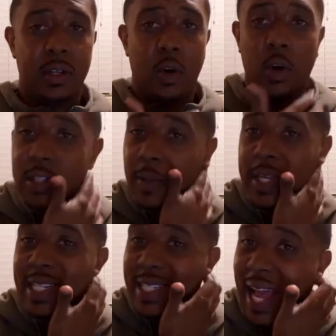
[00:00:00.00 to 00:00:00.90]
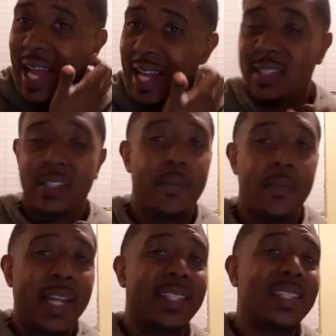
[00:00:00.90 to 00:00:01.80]
Or to be exact, to
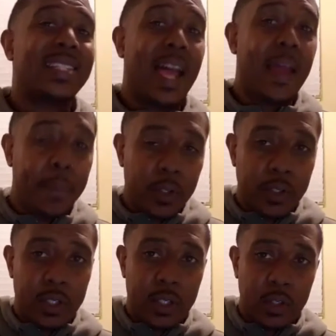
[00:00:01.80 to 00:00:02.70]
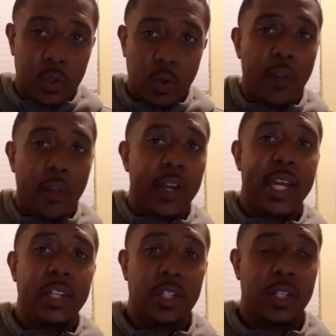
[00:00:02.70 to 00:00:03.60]
make disciples to all the
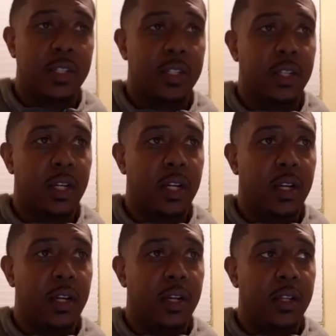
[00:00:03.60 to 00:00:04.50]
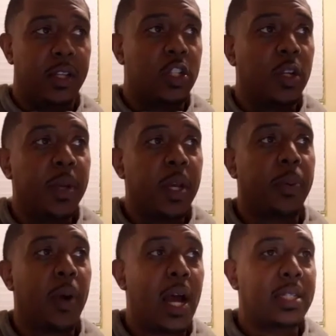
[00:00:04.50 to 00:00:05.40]
nations. There should be a
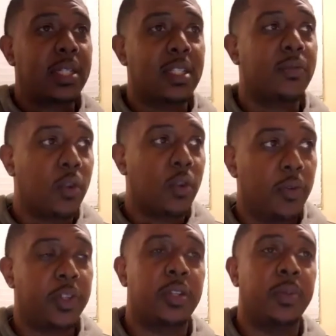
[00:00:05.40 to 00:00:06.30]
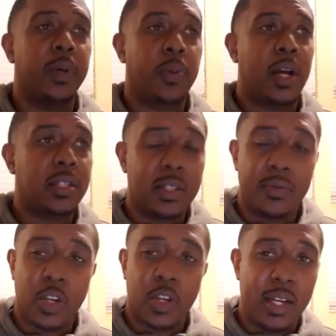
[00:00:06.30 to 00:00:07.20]
process of growth. There should be a process of
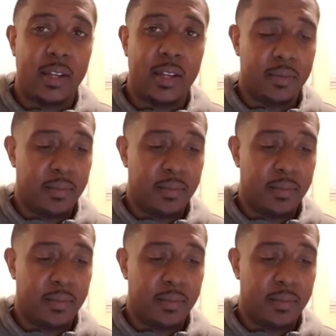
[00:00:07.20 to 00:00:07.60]
training.